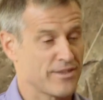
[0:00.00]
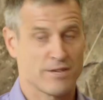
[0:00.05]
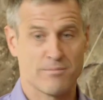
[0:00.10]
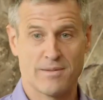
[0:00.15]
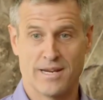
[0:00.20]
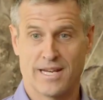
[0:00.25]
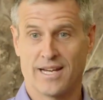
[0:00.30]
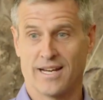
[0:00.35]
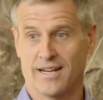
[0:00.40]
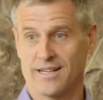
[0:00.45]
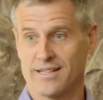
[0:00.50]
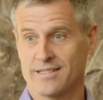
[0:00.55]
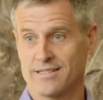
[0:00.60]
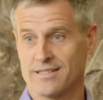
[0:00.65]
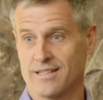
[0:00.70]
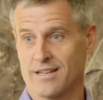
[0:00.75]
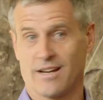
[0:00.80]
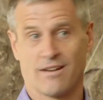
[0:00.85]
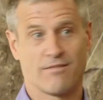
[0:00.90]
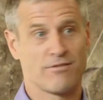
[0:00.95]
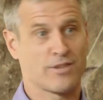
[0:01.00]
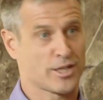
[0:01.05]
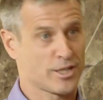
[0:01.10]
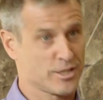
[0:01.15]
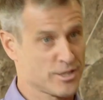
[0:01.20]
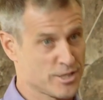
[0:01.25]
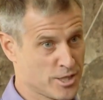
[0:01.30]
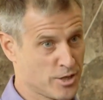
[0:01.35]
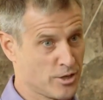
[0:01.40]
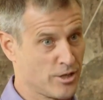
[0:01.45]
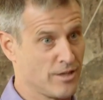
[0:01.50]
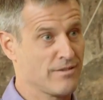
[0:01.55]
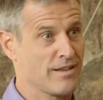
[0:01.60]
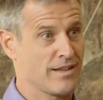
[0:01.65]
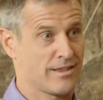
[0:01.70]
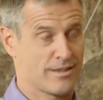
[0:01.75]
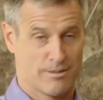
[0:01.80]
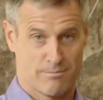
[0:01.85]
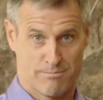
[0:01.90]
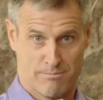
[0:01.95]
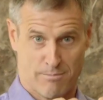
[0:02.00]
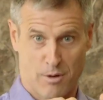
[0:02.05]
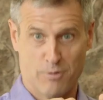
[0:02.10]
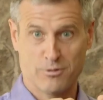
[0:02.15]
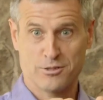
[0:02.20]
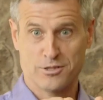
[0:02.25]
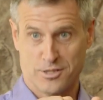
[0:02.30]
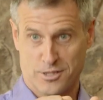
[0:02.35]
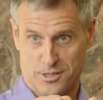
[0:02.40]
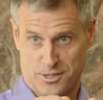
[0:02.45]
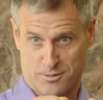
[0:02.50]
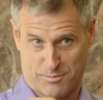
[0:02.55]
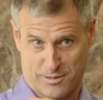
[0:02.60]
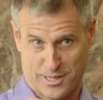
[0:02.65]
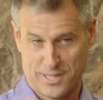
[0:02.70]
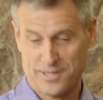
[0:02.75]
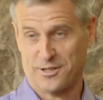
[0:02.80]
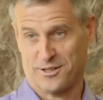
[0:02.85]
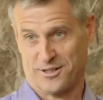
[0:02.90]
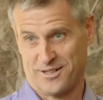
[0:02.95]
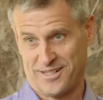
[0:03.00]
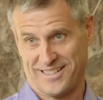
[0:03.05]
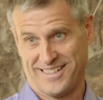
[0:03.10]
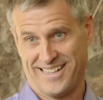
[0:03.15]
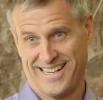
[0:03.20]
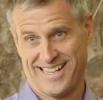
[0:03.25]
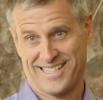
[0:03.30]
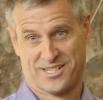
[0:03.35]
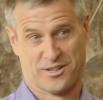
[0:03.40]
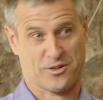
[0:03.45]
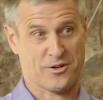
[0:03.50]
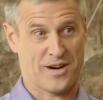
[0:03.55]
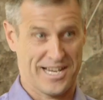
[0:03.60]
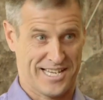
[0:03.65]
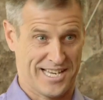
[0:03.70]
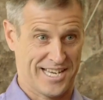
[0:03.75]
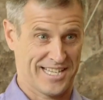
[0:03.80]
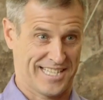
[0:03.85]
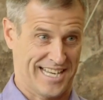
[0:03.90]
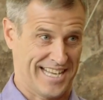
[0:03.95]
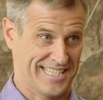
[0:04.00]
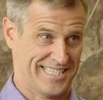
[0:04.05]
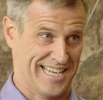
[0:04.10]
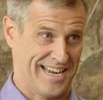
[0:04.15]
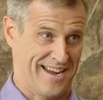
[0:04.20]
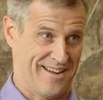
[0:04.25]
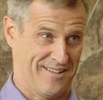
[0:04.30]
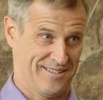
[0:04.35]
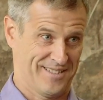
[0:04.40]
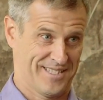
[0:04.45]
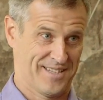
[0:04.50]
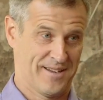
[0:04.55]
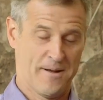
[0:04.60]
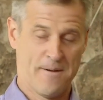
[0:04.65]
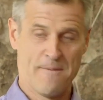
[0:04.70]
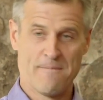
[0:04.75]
there because of the concern that the bones could splinter, as crazy as that sounds.